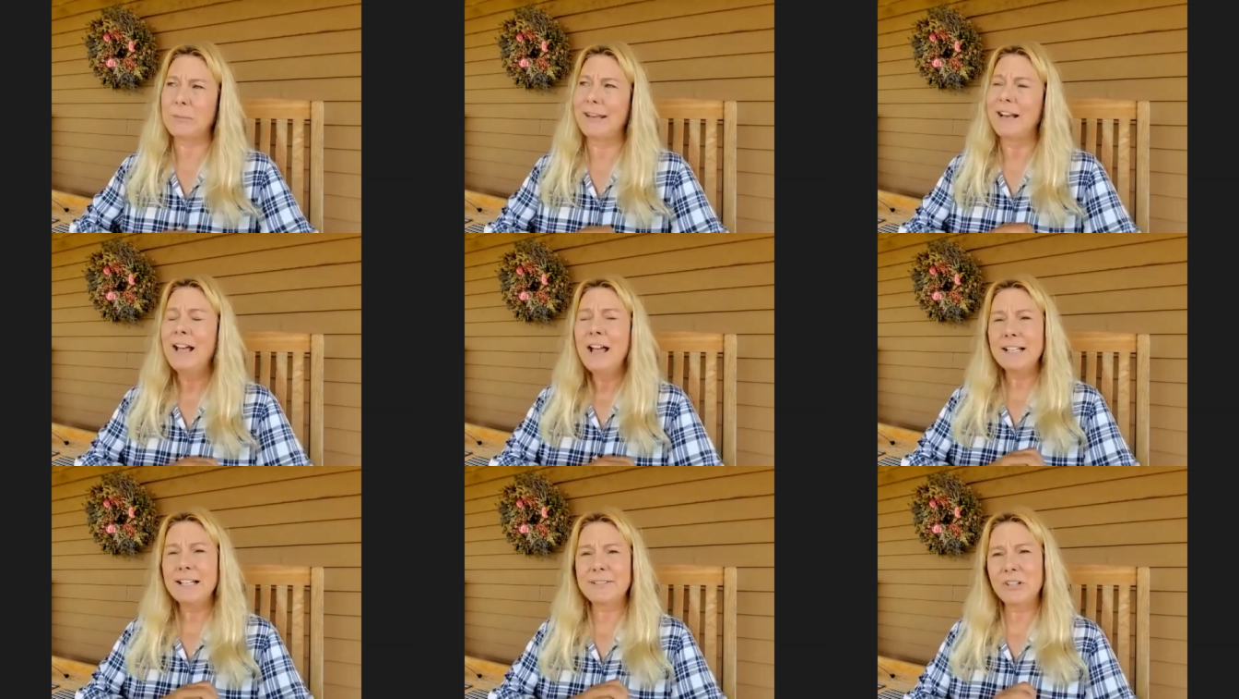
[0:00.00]
But
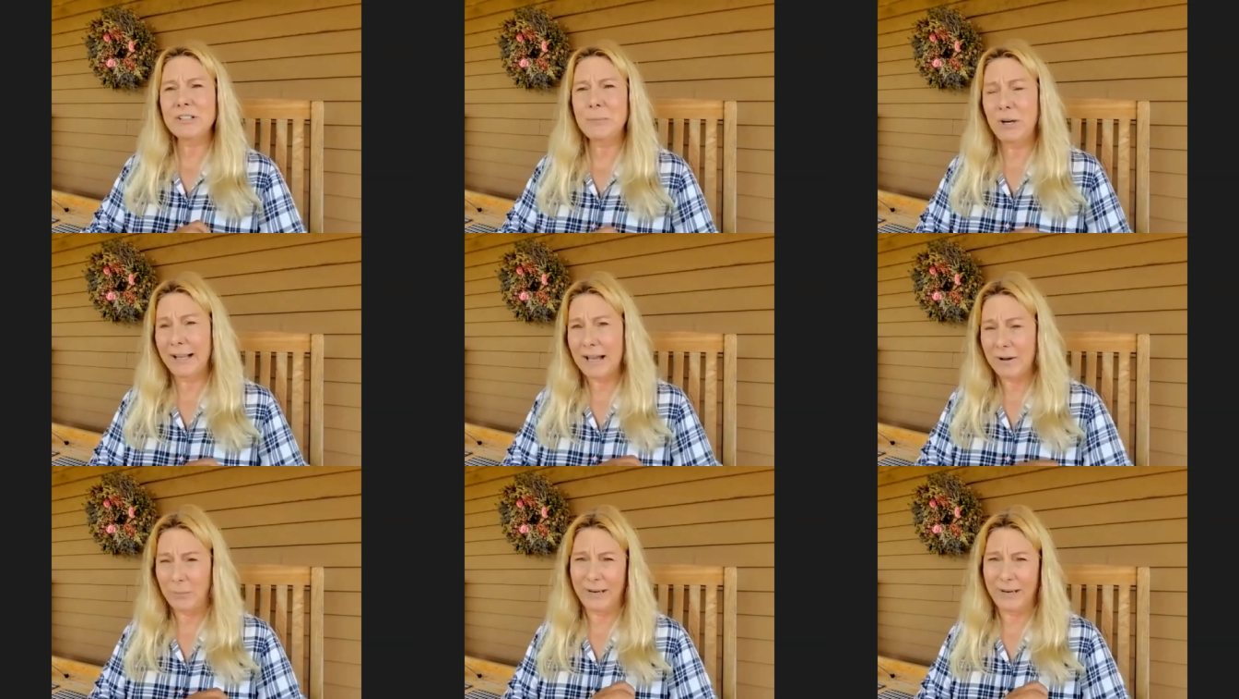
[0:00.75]
as far as putting
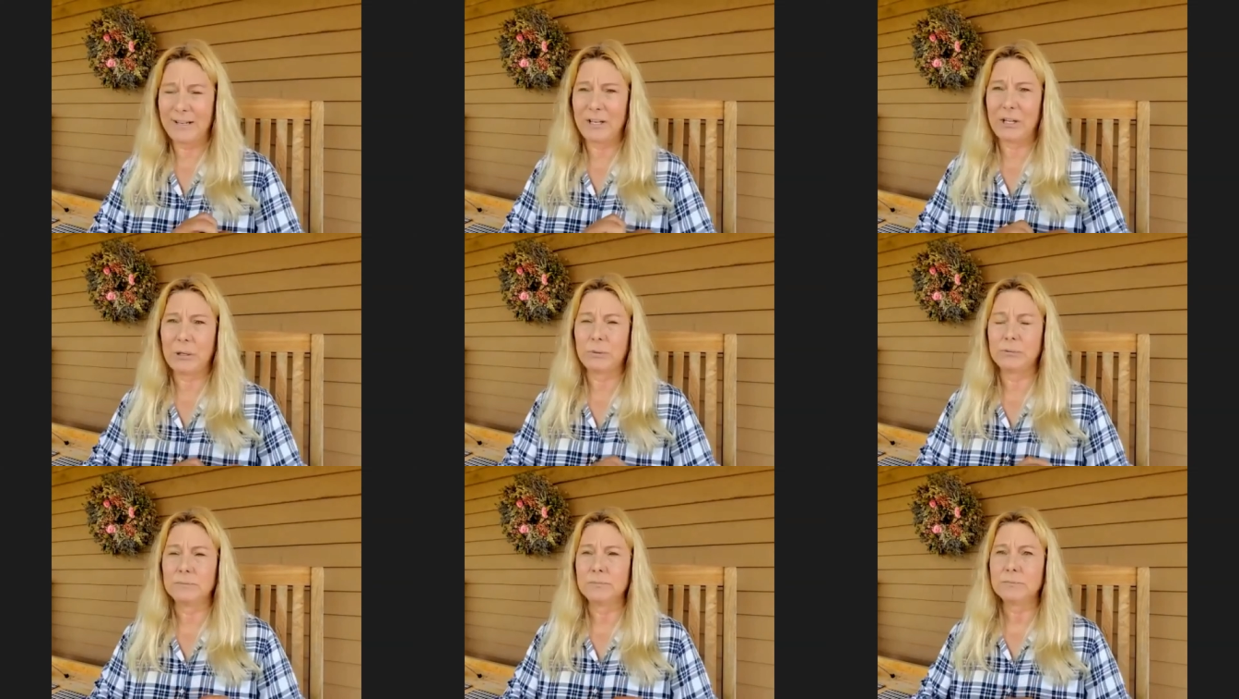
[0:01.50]
out a brand new